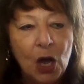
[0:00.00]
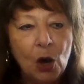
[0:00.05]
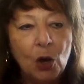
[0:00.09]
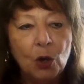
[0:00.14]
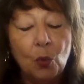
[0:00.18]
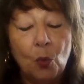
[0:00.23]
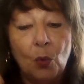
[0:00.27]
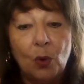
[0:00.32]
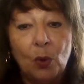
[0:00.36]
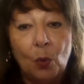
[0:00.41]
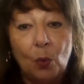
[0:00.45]

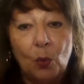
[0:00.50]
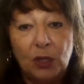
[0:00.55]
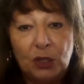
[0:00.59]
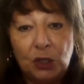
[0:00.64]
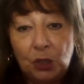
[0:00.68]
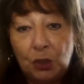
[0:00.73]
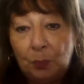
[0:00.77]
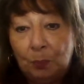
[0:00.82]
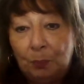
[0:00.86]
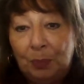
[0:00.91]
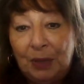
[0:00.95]

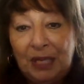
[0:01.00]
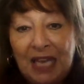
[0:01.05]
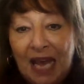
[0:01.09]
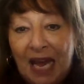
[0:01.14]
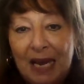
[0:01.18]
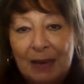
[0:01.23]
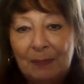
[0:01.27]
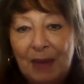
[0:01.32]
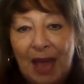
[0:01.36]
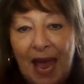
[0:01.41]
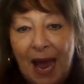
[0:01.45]
which
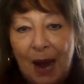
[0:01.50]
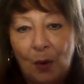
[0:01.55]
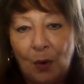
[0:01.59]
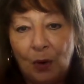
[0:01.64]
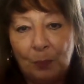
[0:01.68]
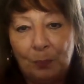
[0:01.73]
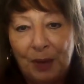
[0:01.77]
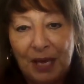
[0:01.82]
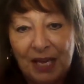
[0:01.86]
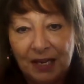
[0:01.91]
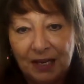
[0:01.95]
became our
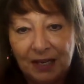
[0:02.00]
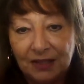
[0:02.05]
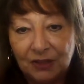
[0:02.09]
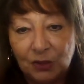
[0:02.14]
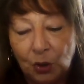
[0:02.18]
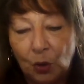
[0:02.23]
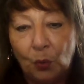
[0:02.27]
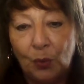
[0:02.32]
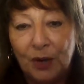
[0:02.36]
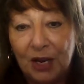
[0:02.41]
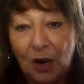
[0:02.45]
beings,
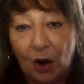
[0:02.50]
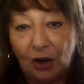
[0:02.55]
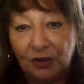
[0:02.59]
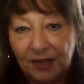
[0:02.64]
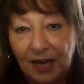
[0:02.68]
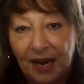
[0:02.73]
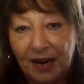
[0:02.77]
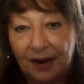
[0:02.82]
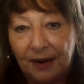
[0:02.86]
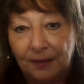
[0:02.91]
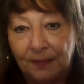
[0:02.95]
who we are
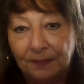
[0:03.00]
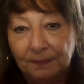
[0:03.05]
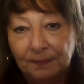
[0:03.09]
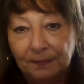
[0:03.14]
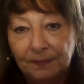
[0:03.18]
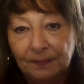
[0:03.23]
now.